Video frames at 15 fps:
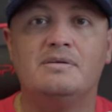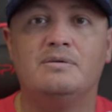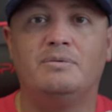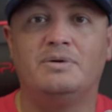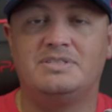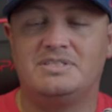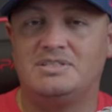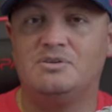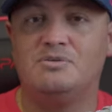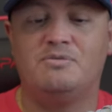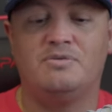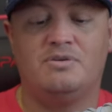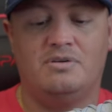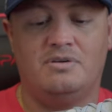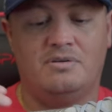with
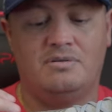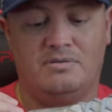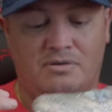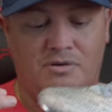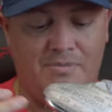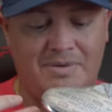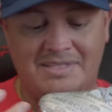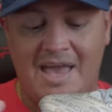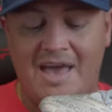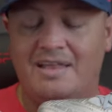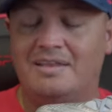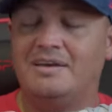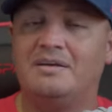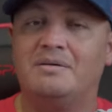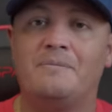silver or
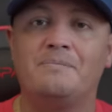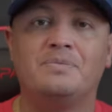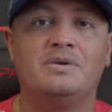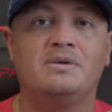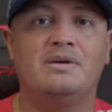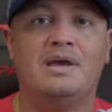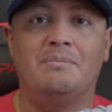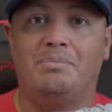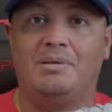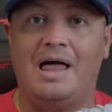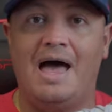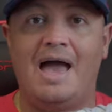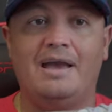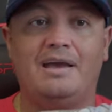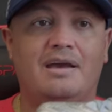metallic and
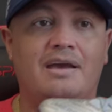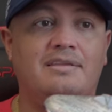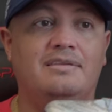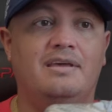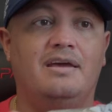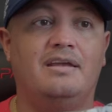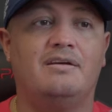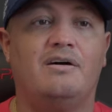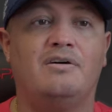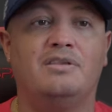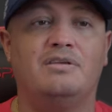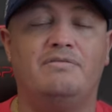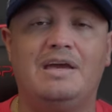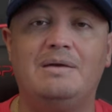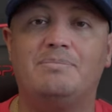black, and then on
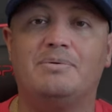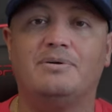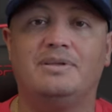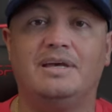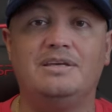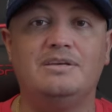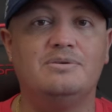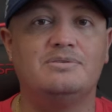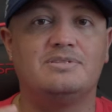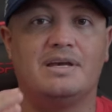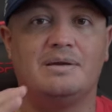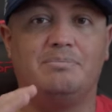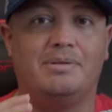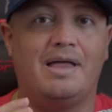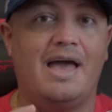the Vapor they use
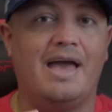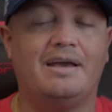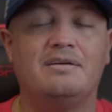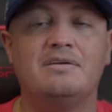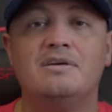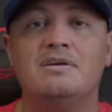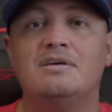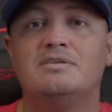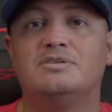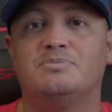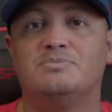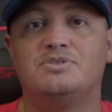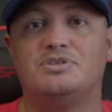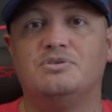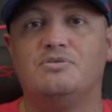like black,
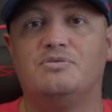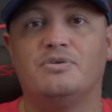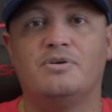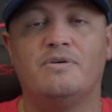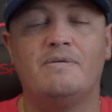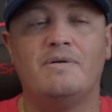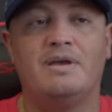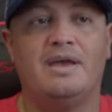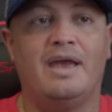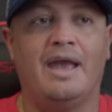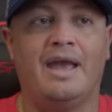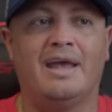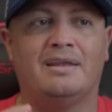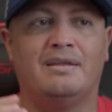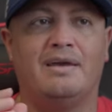some silver,
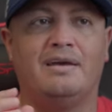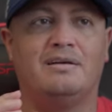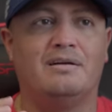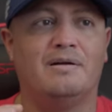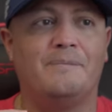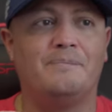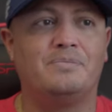and like a